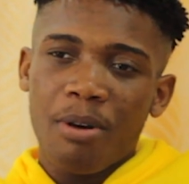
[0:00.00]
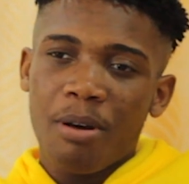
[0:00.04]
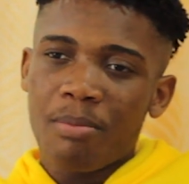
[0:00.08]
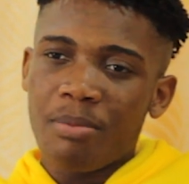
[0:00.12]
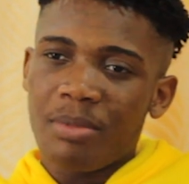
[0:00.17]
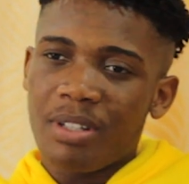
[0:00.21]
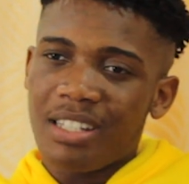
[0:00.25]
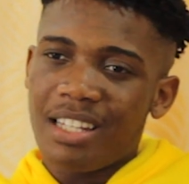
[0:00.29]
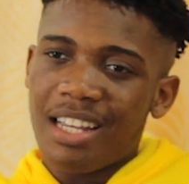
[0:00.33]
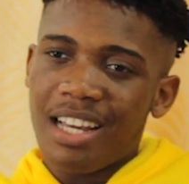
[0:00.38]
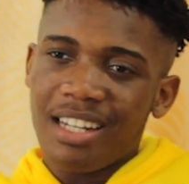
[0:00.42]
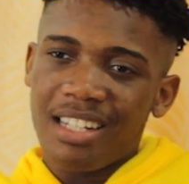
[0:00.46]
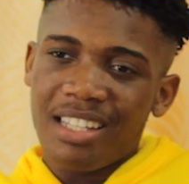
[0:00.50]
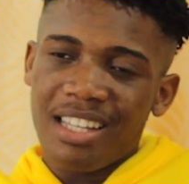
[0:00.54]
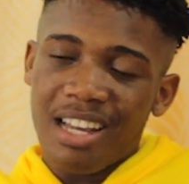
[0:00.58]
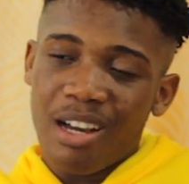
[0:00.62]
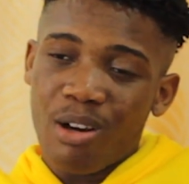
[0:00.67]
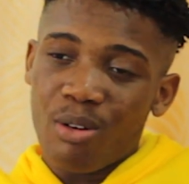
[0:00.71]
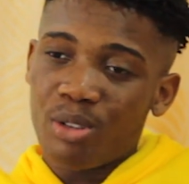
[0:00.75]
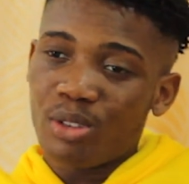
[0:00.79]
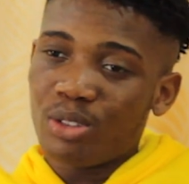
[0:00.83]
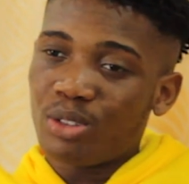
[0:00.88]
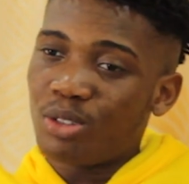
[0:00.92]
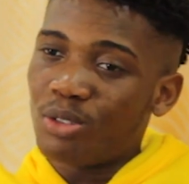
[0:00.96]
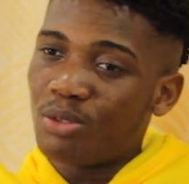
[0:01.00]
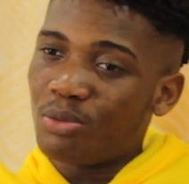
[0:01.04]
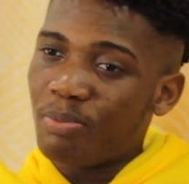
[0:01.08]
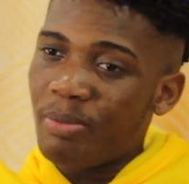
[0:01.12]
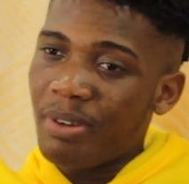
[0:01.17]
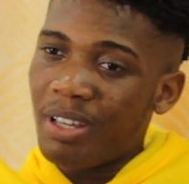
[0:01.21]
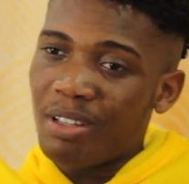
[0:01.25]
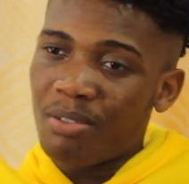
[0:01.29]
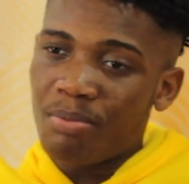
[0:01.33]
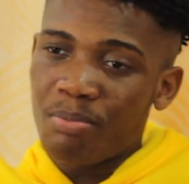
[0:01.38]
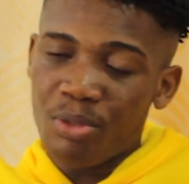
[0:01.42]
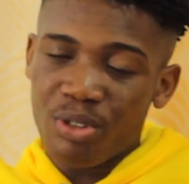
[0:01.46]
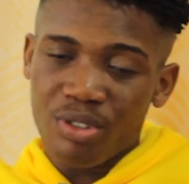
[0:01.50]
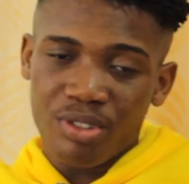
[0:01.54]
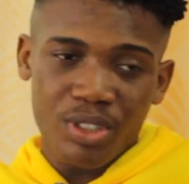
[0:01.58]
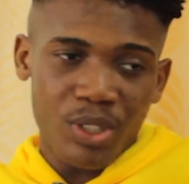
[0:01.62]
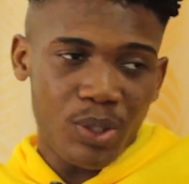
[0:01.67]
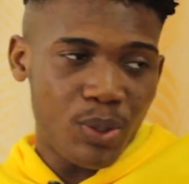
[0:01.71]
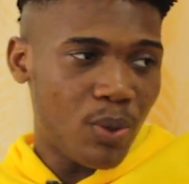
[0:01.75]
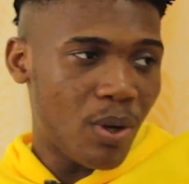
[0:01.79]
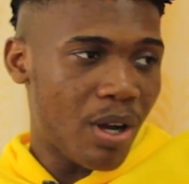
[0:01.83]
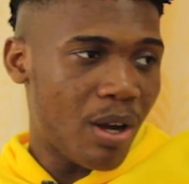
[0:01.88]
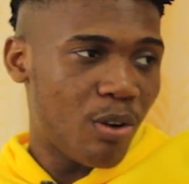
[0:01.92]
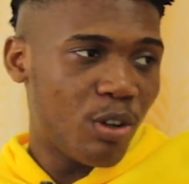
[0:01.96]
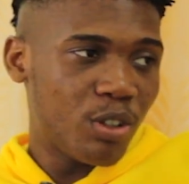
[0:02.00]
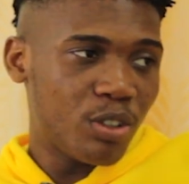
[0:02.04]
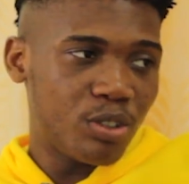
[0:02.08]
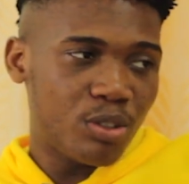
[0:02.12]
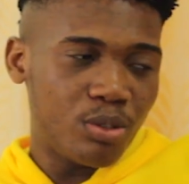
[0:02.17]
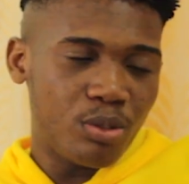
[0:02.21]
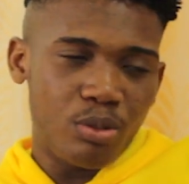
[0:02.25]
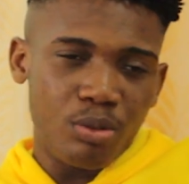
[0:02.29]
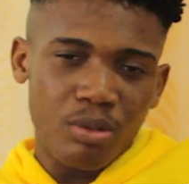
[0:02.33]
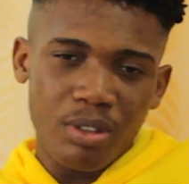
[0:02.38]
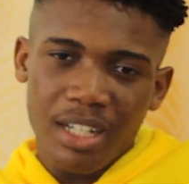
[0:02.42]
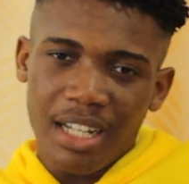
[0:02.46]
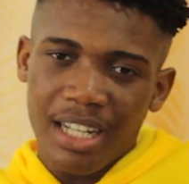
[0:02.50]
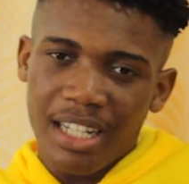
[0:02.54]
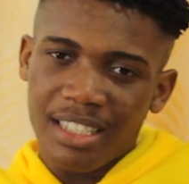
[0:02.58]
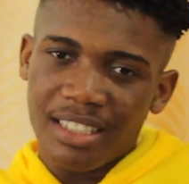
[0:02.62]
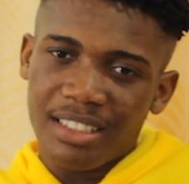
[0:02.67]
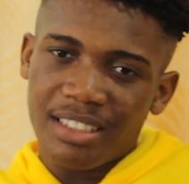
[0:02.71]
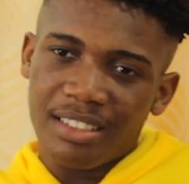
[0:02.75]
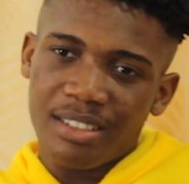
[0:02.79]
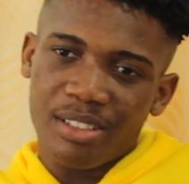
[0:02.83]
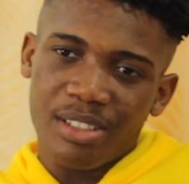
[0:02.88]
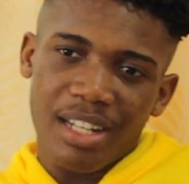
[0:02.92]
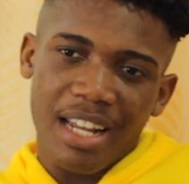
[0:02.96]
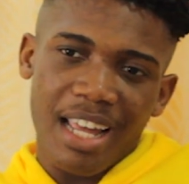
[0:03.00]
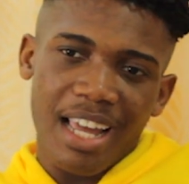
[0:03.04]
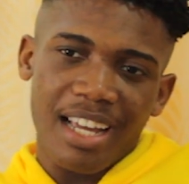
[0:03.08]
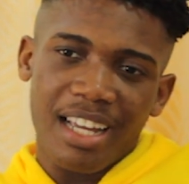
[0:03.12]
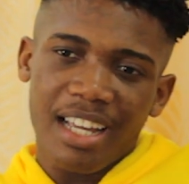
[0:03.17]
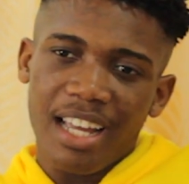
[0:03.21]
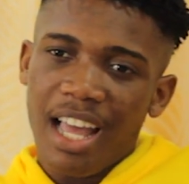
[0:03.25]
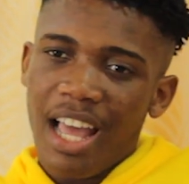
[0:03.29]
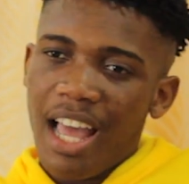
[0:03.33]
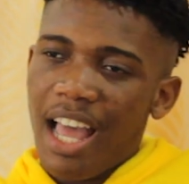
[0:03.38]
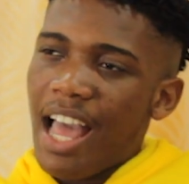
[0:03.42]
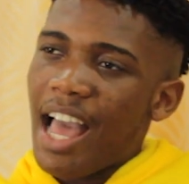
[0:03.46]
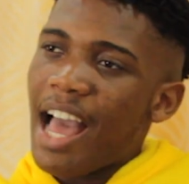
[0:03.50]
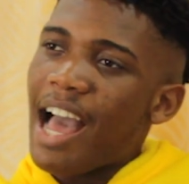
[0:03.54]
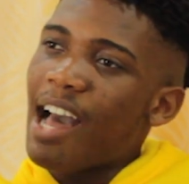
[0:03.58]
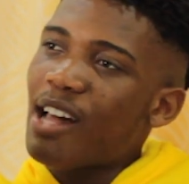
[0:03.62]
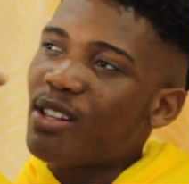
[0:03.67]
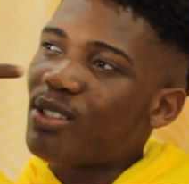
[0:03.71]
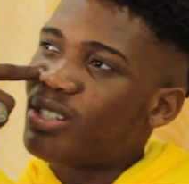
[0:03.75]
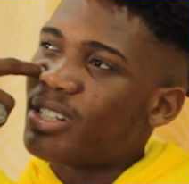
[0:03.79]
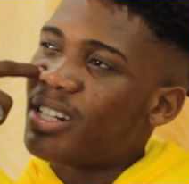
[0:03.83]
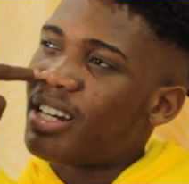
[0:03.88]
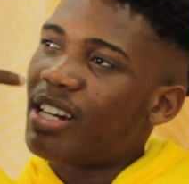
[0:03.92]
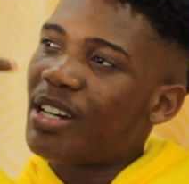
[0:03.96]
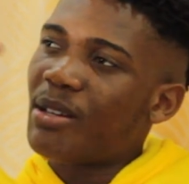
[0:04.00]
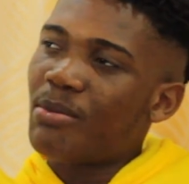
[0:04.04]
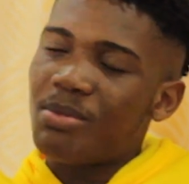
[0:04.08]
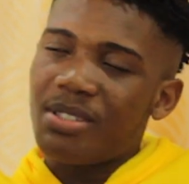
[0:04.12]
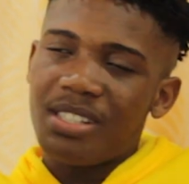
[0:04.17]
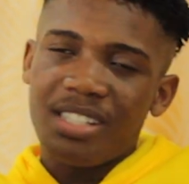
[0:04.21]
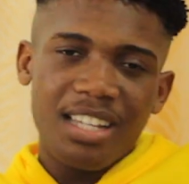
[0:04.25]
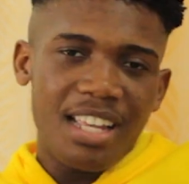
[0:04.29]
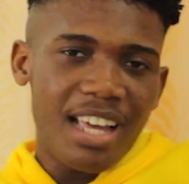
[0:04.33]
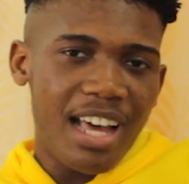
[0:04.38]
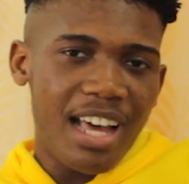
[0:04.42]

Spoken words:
mommy, daddy, I want to make music or I want to do that. Like, I had to let them